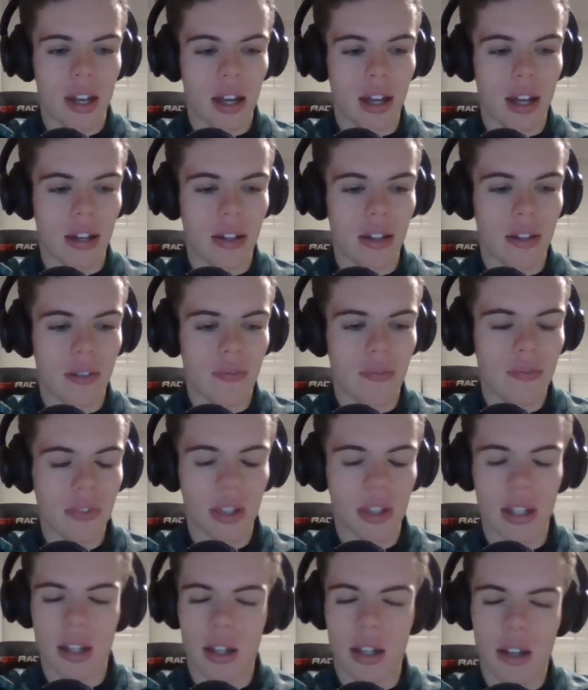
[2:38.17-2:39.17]
And
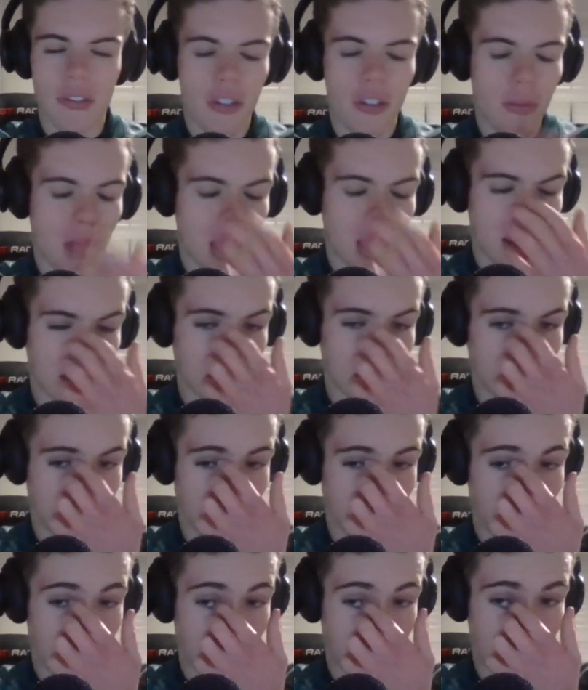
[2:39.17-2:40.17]
for me,
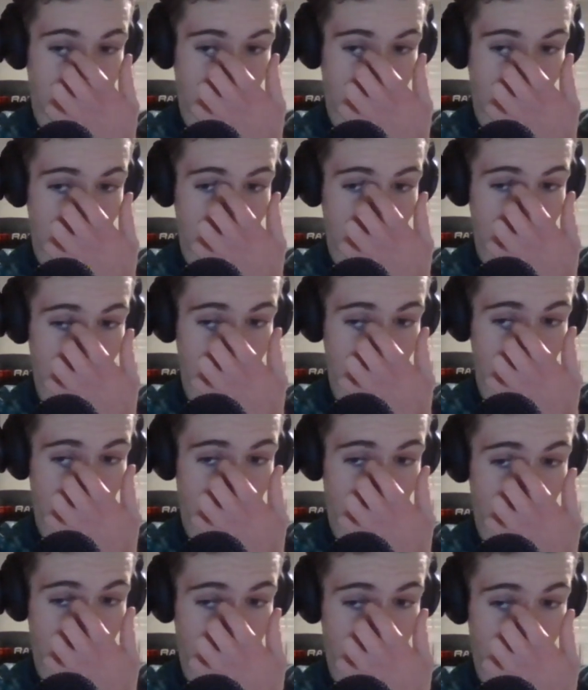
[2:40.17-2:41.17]
our main problems do
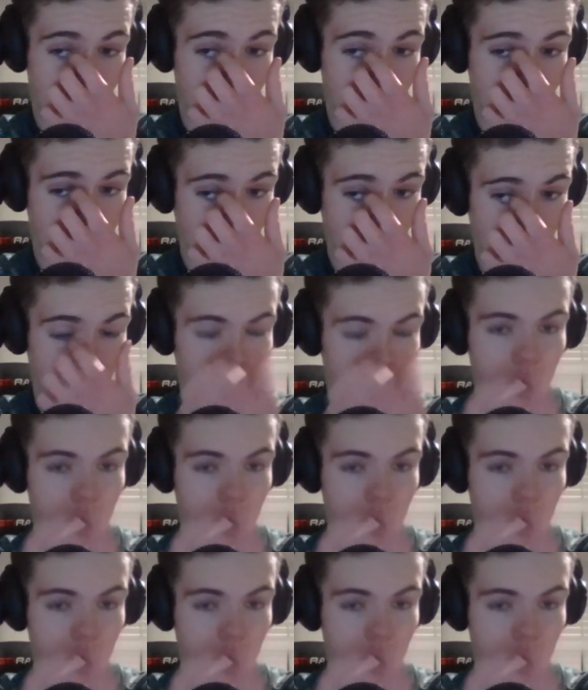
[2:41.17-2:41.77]
lie with the board,